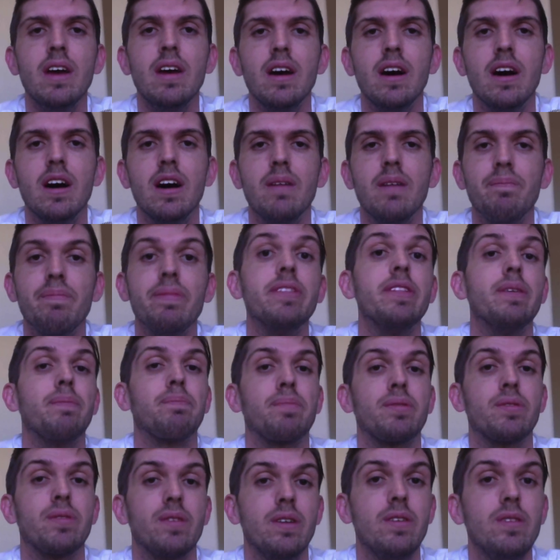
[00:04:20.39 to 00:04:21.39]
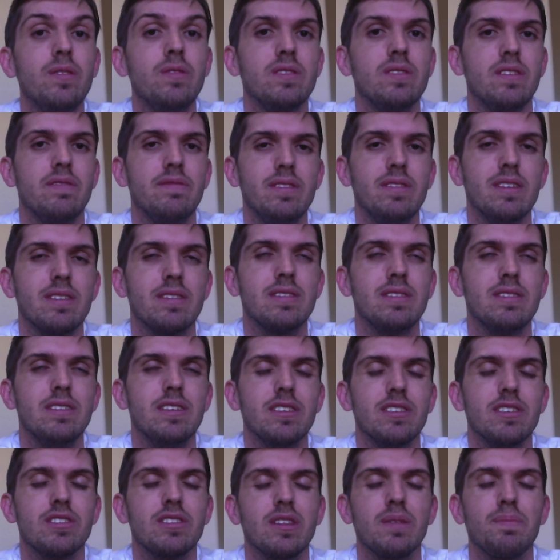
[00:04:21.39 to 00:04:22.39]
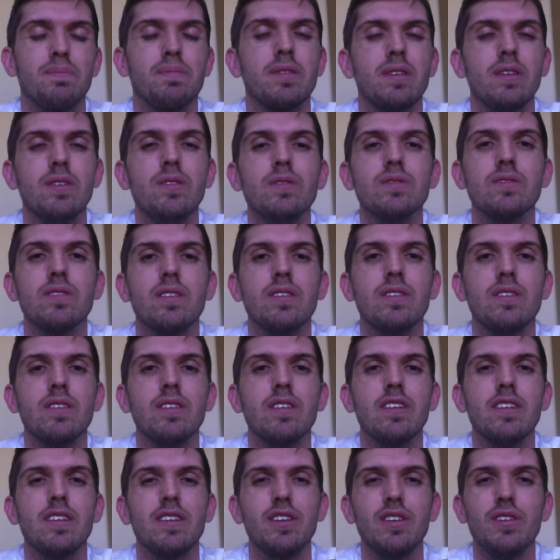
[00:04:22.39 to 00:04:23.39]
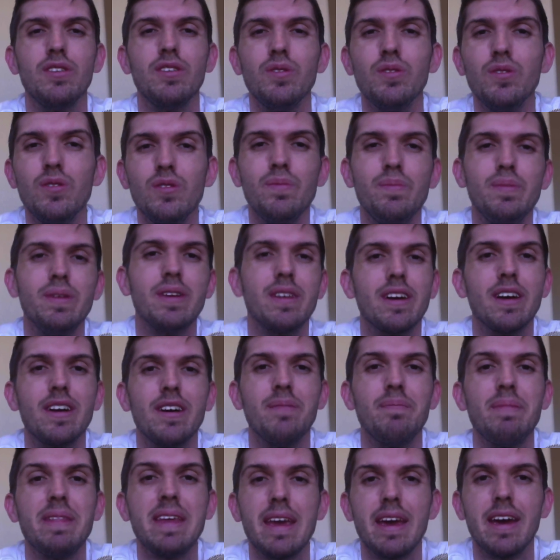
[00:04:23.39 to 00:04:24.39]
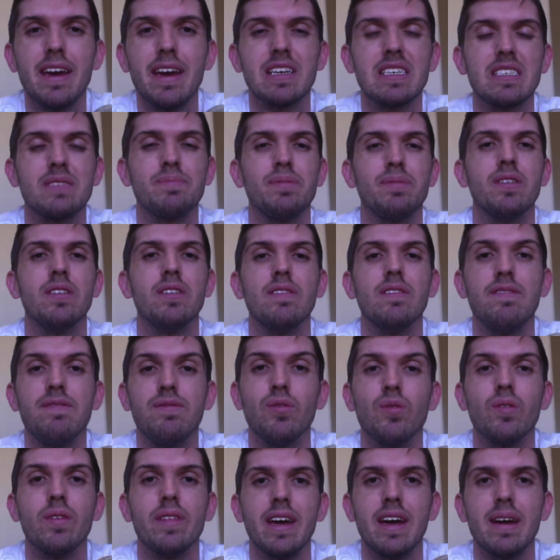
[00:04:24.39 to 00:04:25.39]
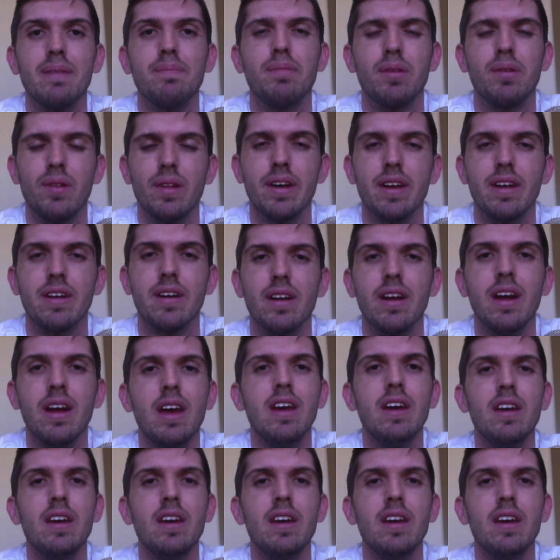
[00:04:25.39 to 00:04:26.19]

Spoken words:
The pros of this niche. So the pros are you become the expert for that player.